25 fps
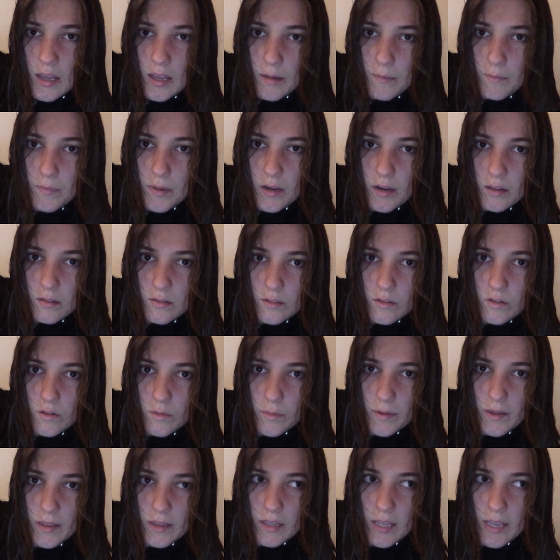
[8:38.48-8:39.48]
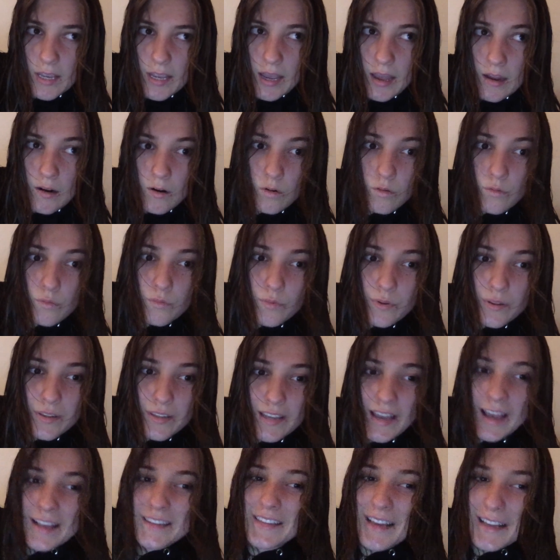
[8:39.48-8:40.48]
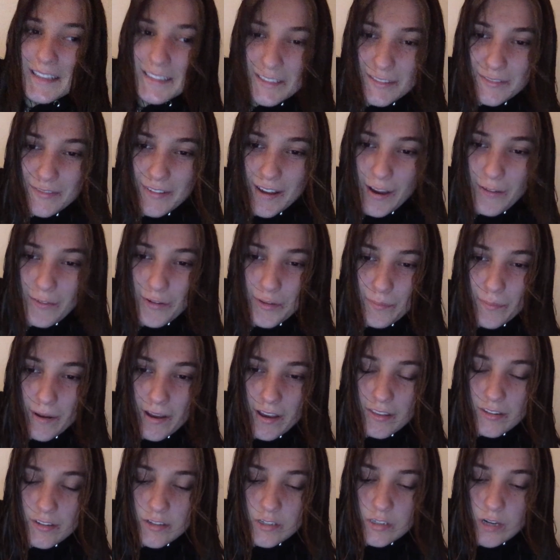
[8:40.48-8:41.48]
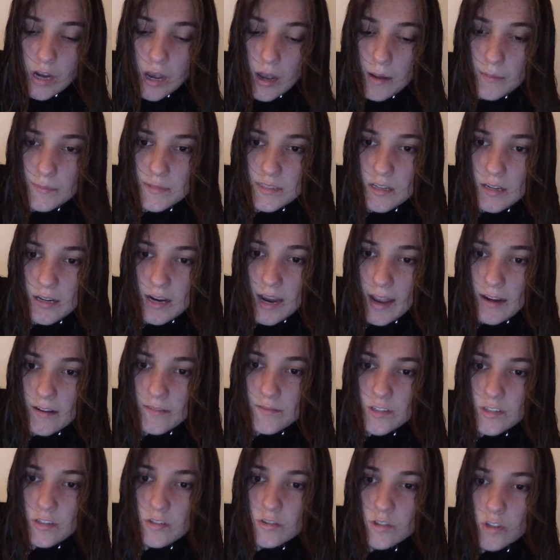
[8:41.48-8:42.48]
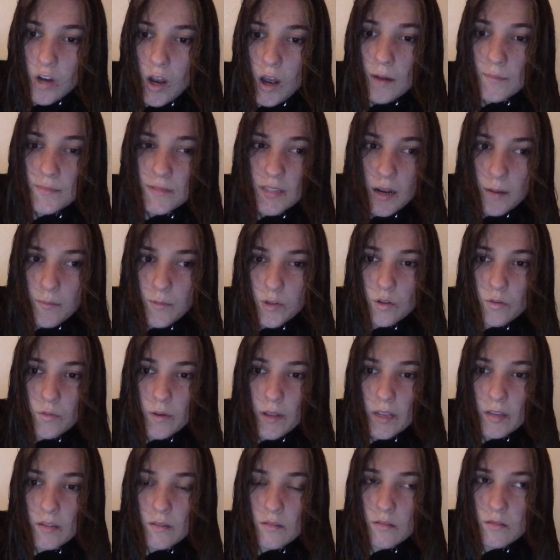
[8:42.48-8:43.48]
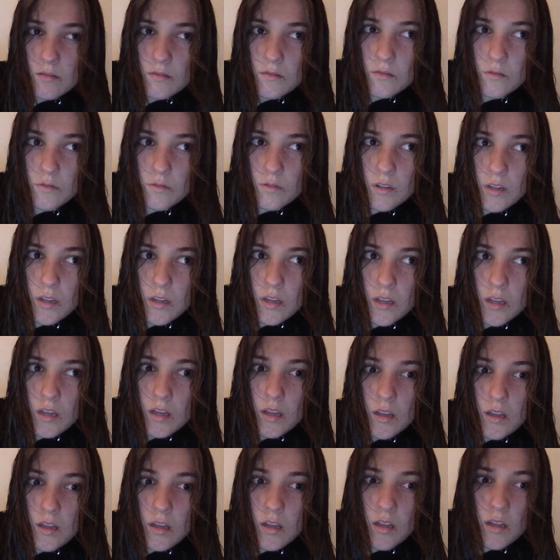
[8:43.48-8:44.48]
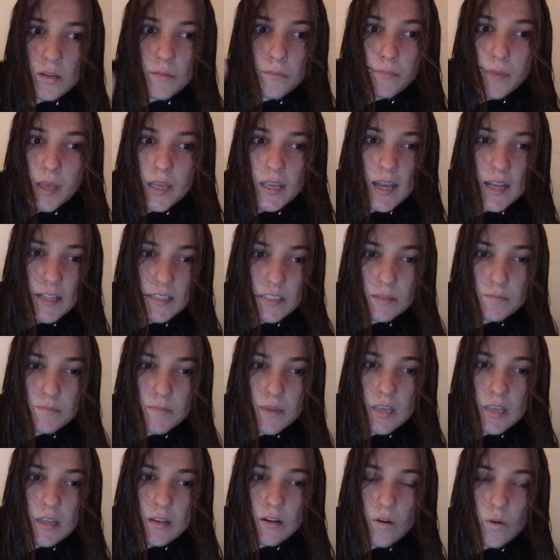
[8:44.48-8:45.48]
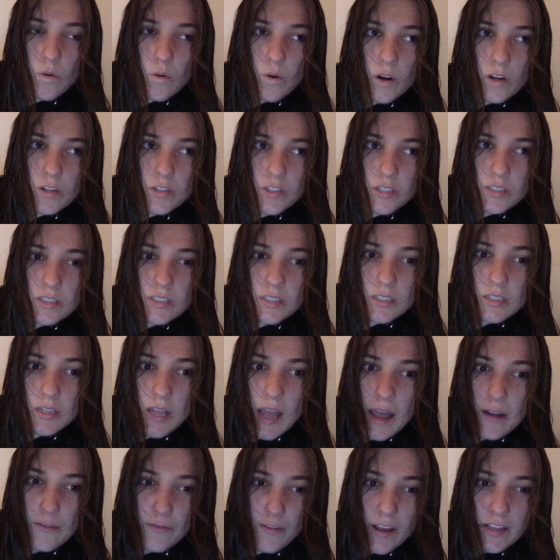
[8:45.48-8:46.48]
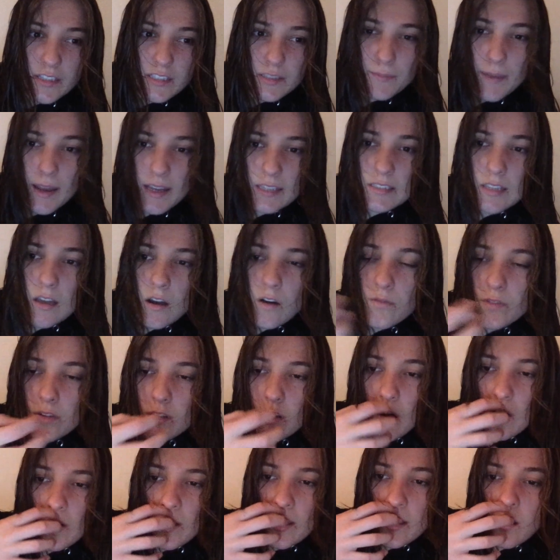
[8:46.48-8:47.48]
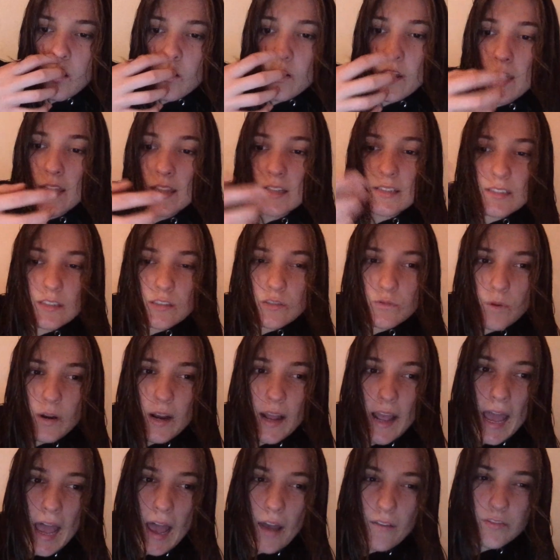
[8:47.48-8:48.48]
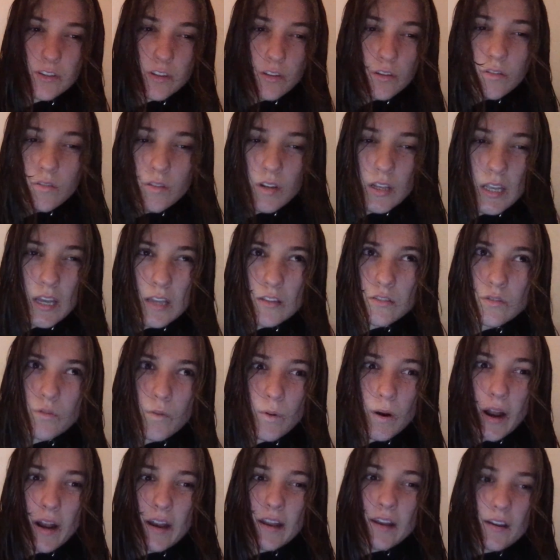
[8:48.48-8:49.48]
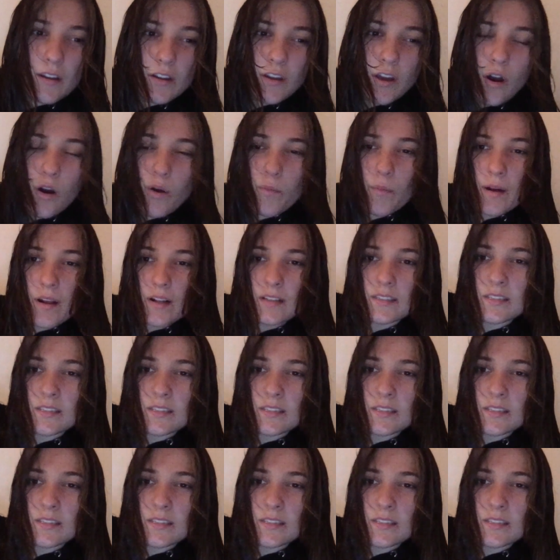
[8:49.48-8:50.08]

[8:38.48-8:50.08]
been a little bit like I don't really identify with my other jobs. They're kind of just jobs that I'm doing to make ends meet or just to advance myself, you know, like, okay, this is what I have to do to get to where I need to go, but